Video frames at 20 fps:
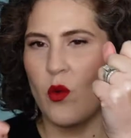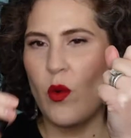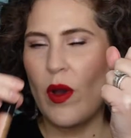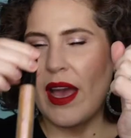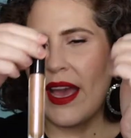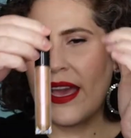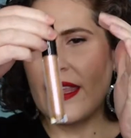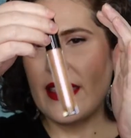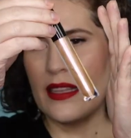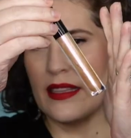
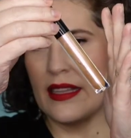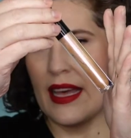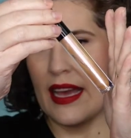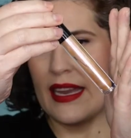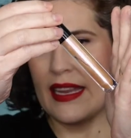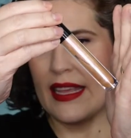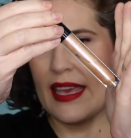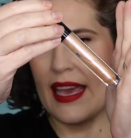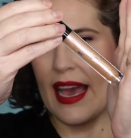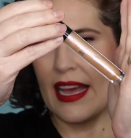way the
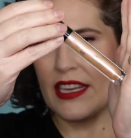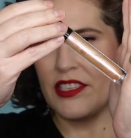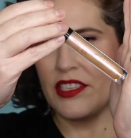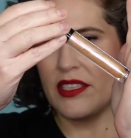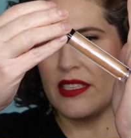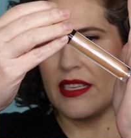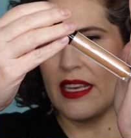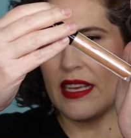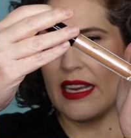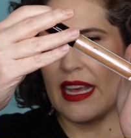light
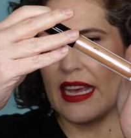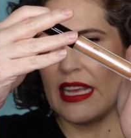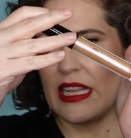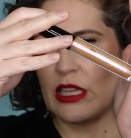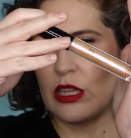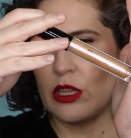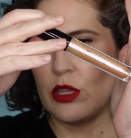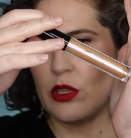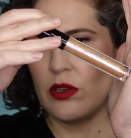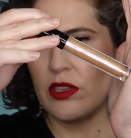catches it, it
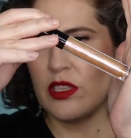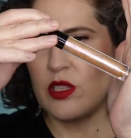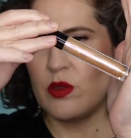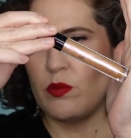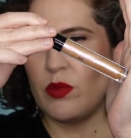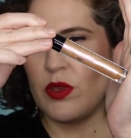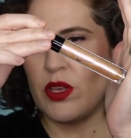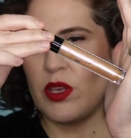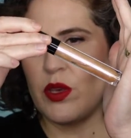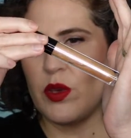looks
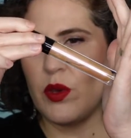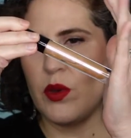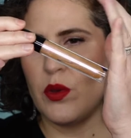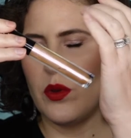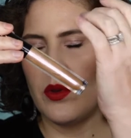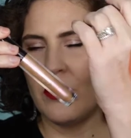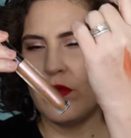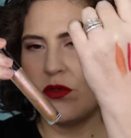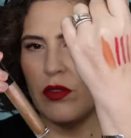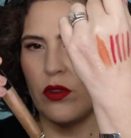
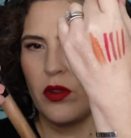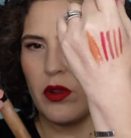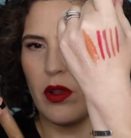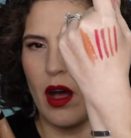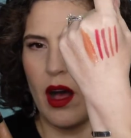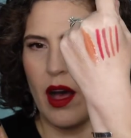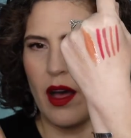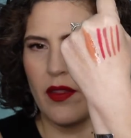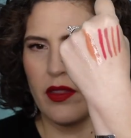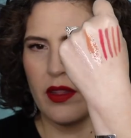beautiful
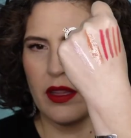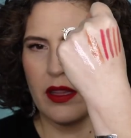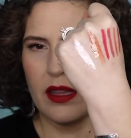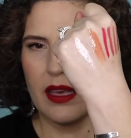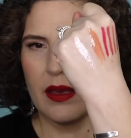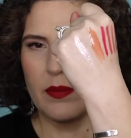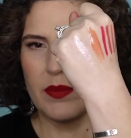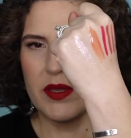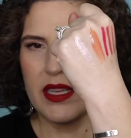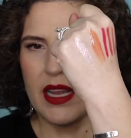on the
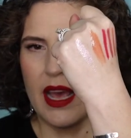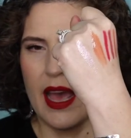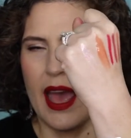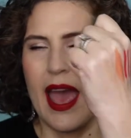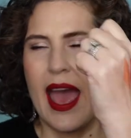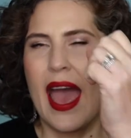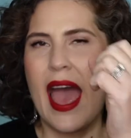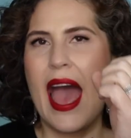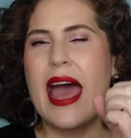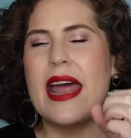lips.
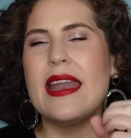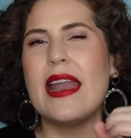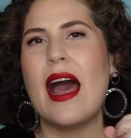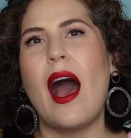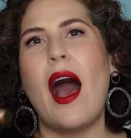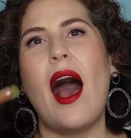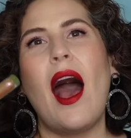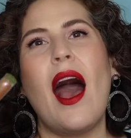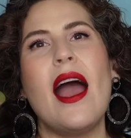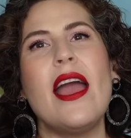And
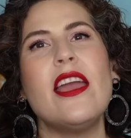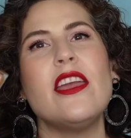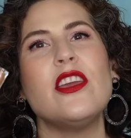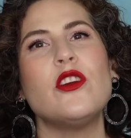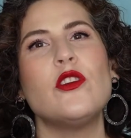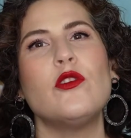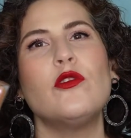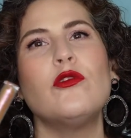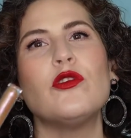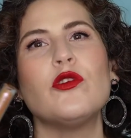I
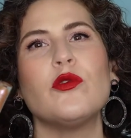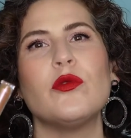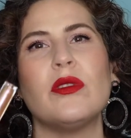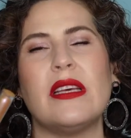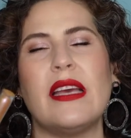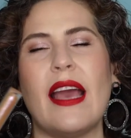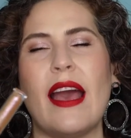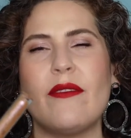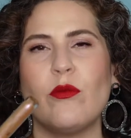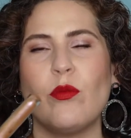
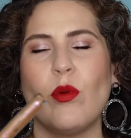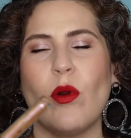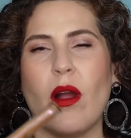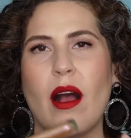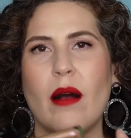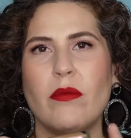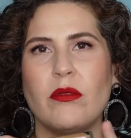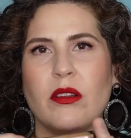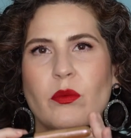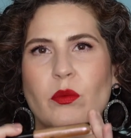usually have a
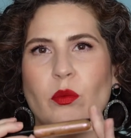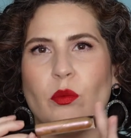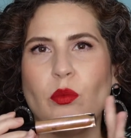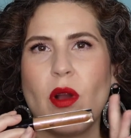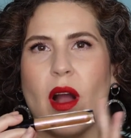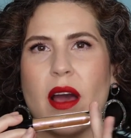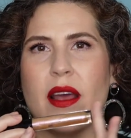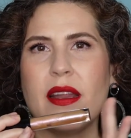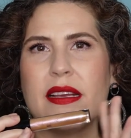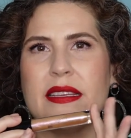problem.
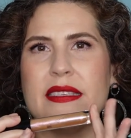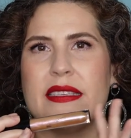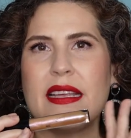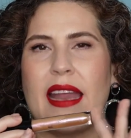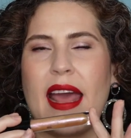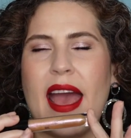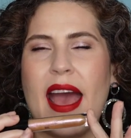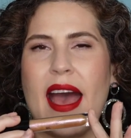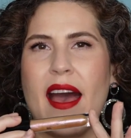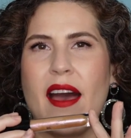Products that
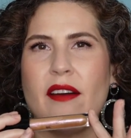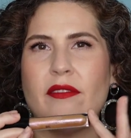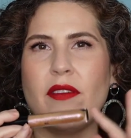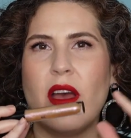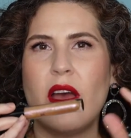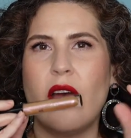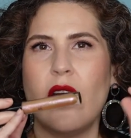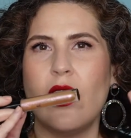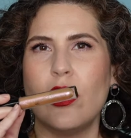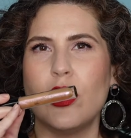have
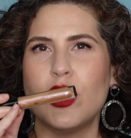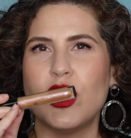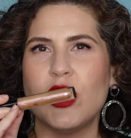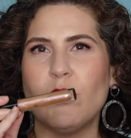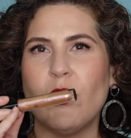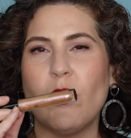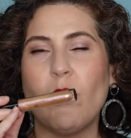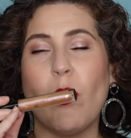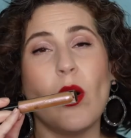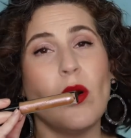
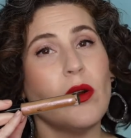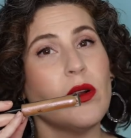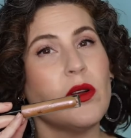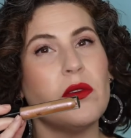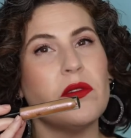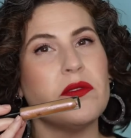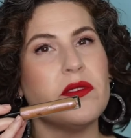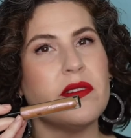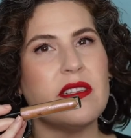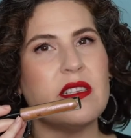shimmer
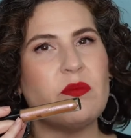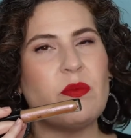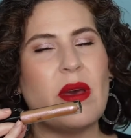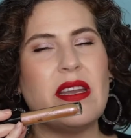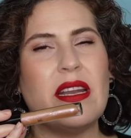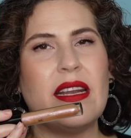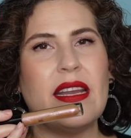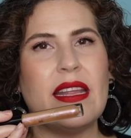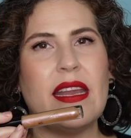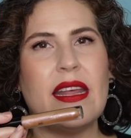particles
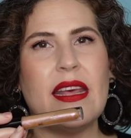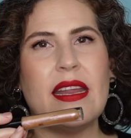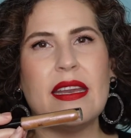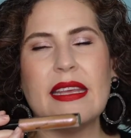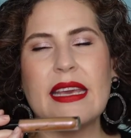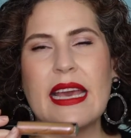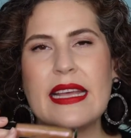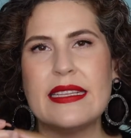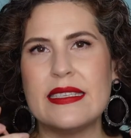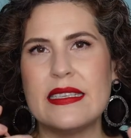suspended in
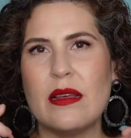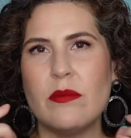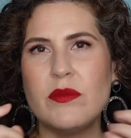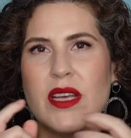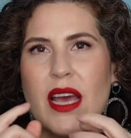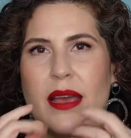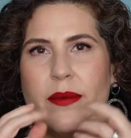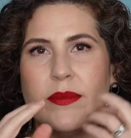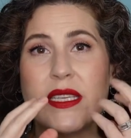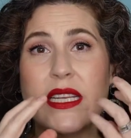it can
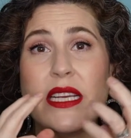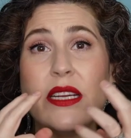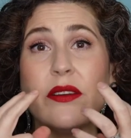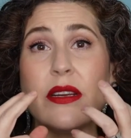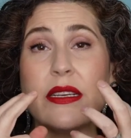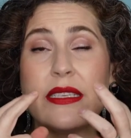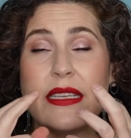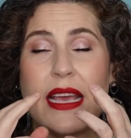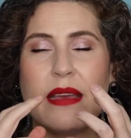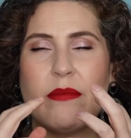sometimes
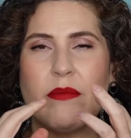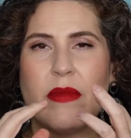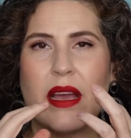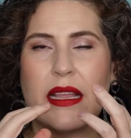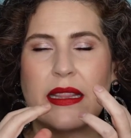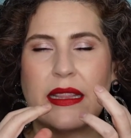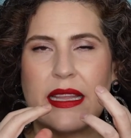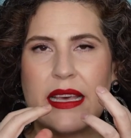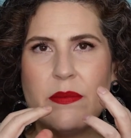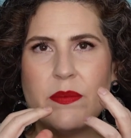irritate
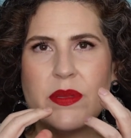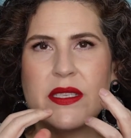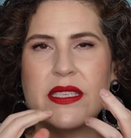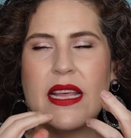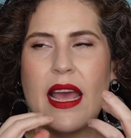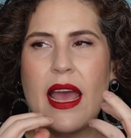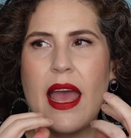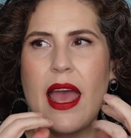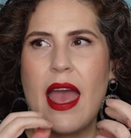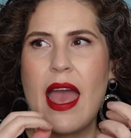my
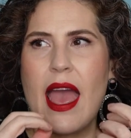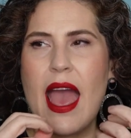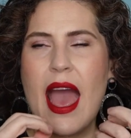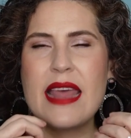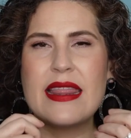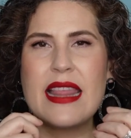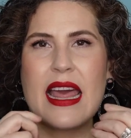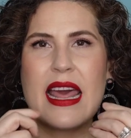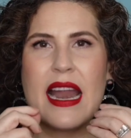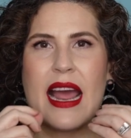lips.
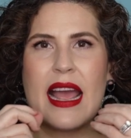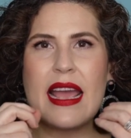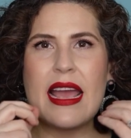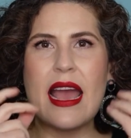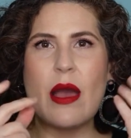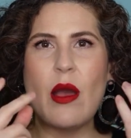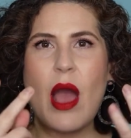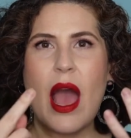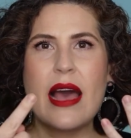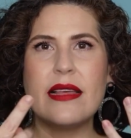And then I,
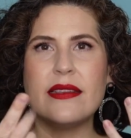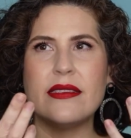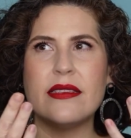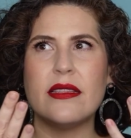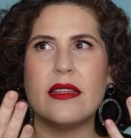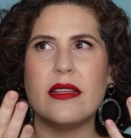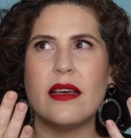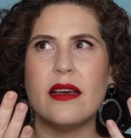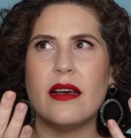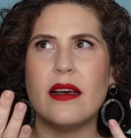as
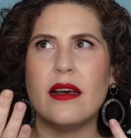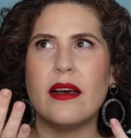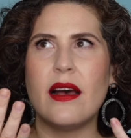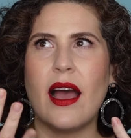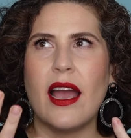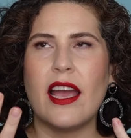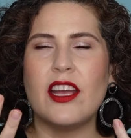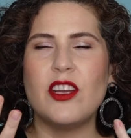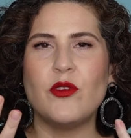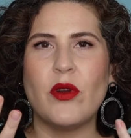the
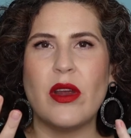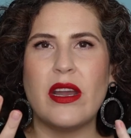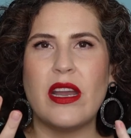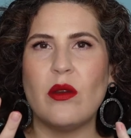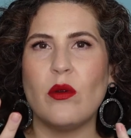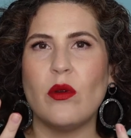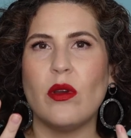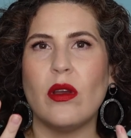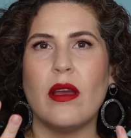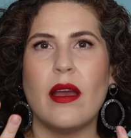
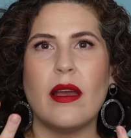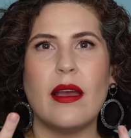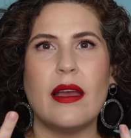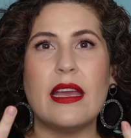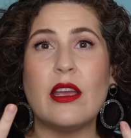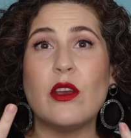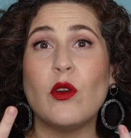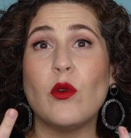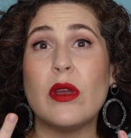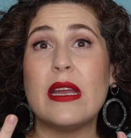hydrating
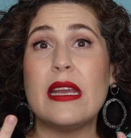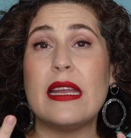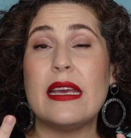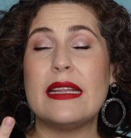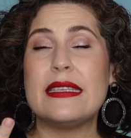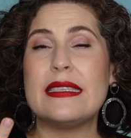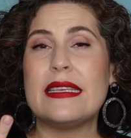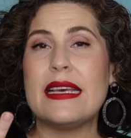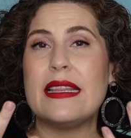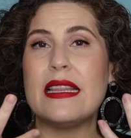
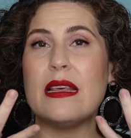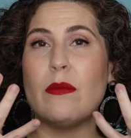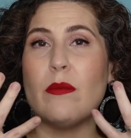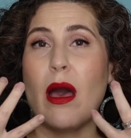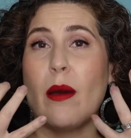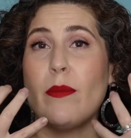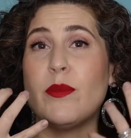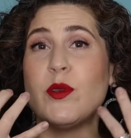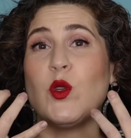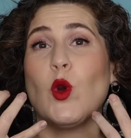ingredients in them
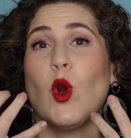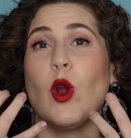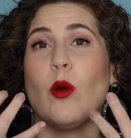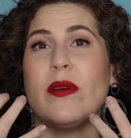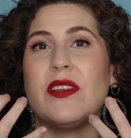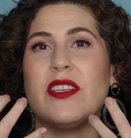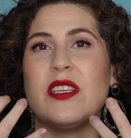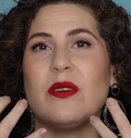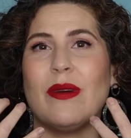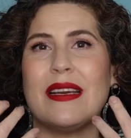absorb
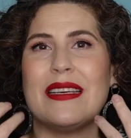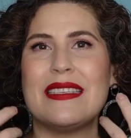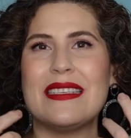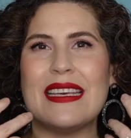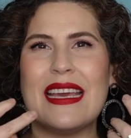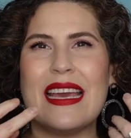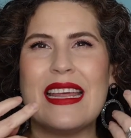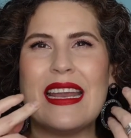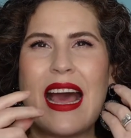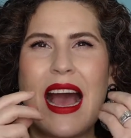into my
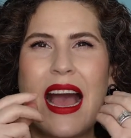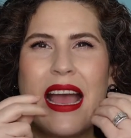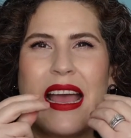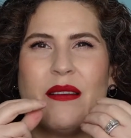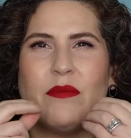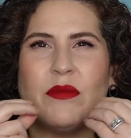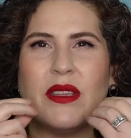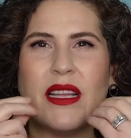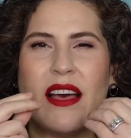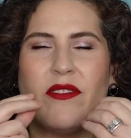skin, I
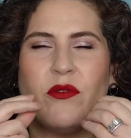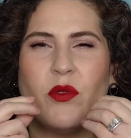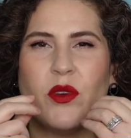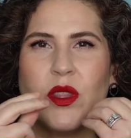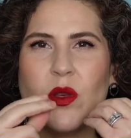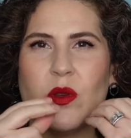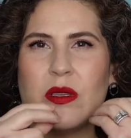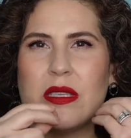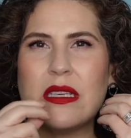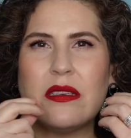am left with
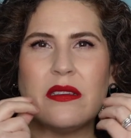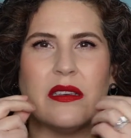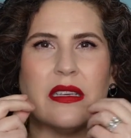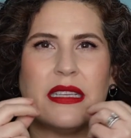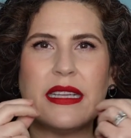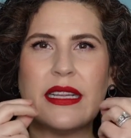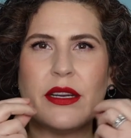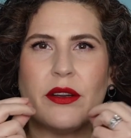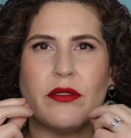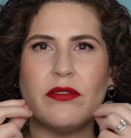those little
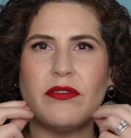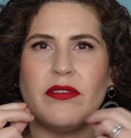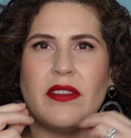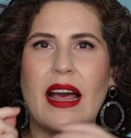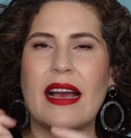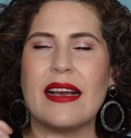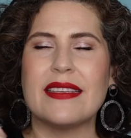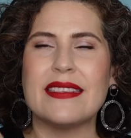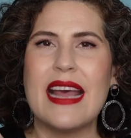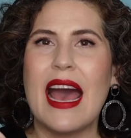glitter
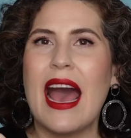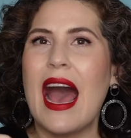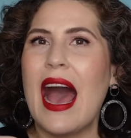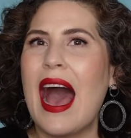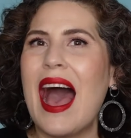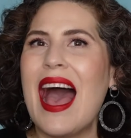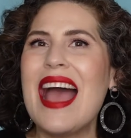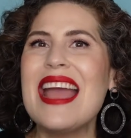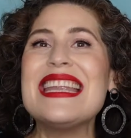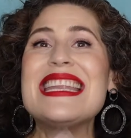flecks.
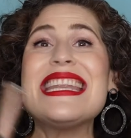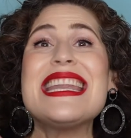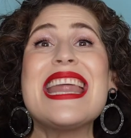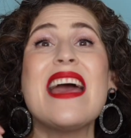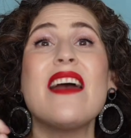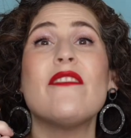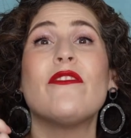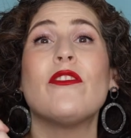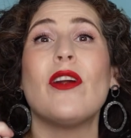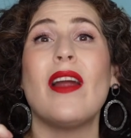I
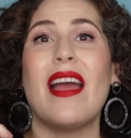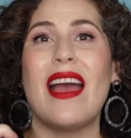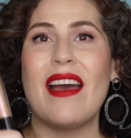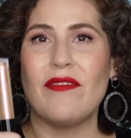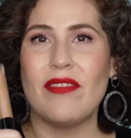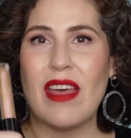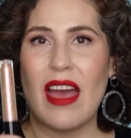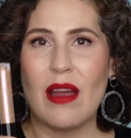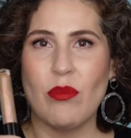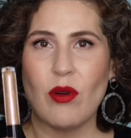never
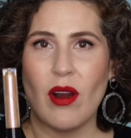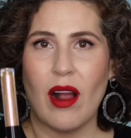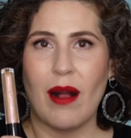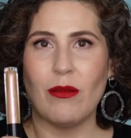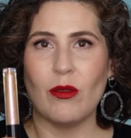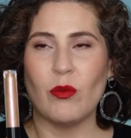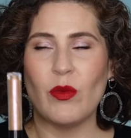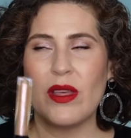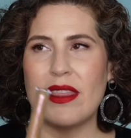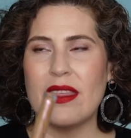have that
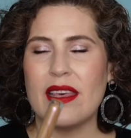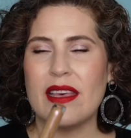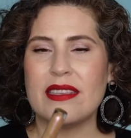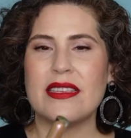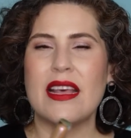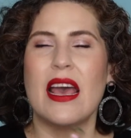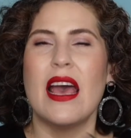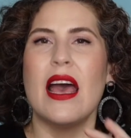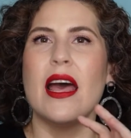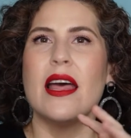problem with
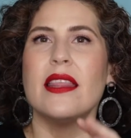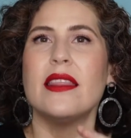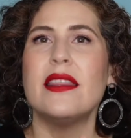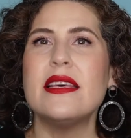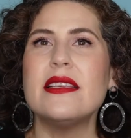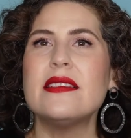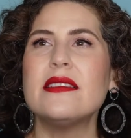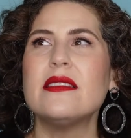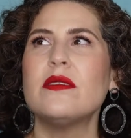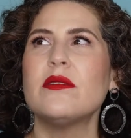this.
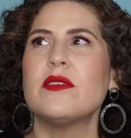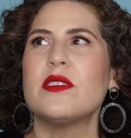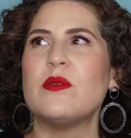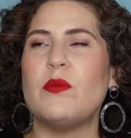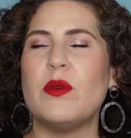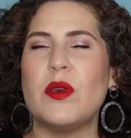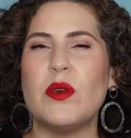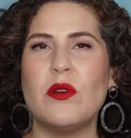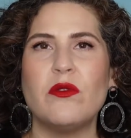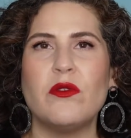This looks
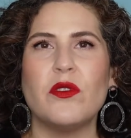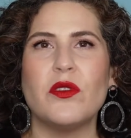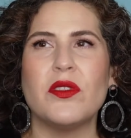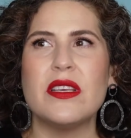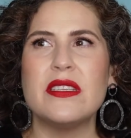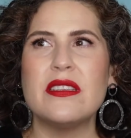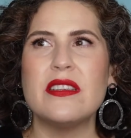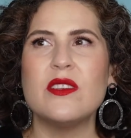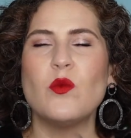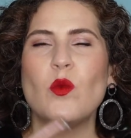beautiful.
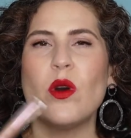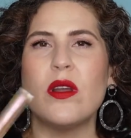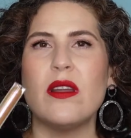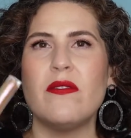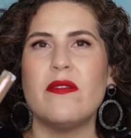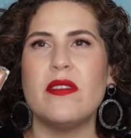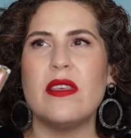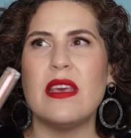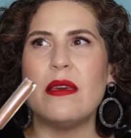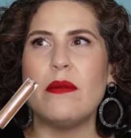This is one
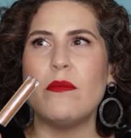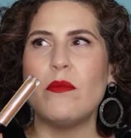of the